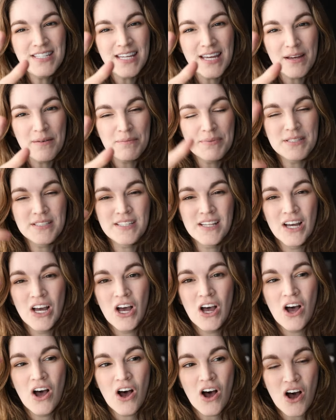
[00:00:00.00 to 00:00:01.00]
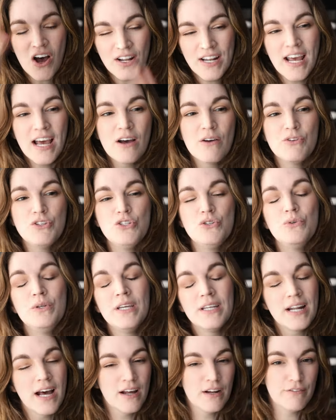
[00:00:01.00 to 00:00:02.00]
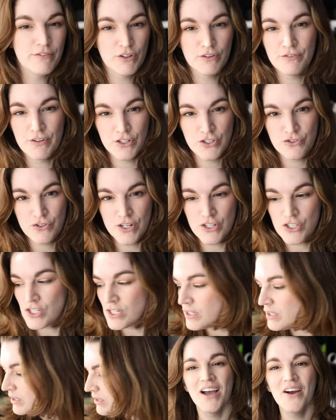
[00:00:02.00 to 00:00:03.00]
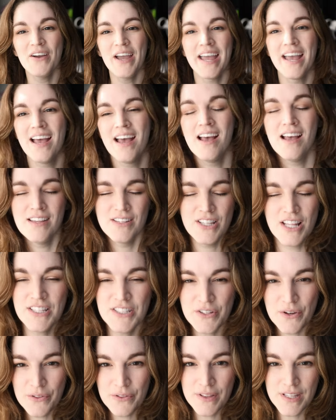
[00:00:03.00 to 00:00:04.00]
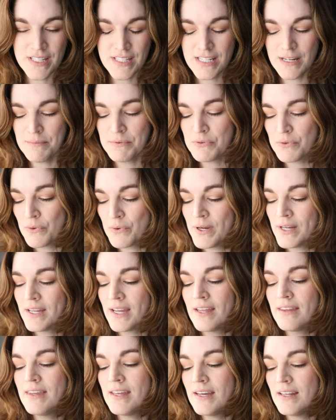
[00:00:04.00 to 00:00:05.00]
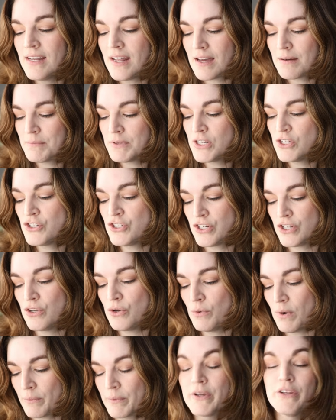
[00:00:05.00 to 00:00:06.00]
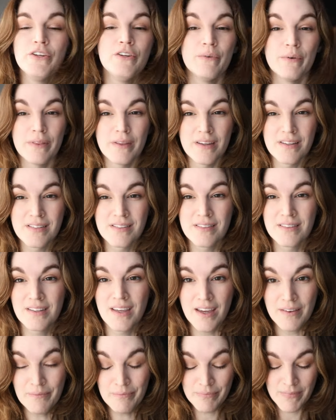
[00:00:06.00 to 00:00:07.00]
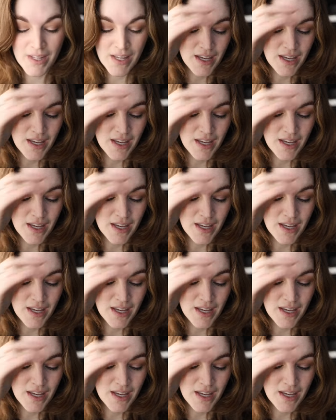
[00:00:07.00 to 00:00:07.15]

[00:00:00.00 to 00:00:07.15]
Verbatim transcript: tips on how to get out of your frustration. Okay, so let's go through these tips real quick and then I'm going to show you what we're going to do with this, okay?